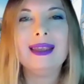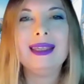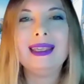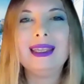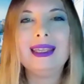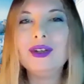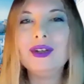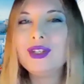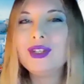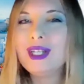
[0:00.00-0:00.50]

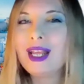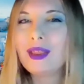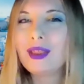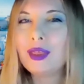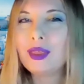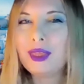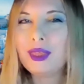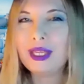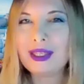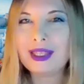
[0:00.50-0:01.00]
Here's
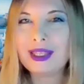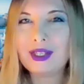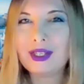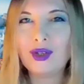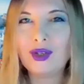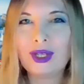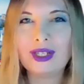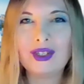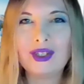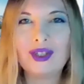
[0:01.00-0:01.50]
another thing
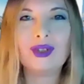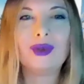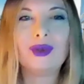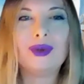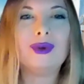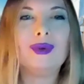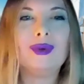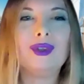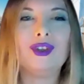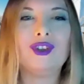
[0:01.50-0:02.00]
that you can
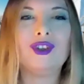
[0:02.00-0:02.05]
do.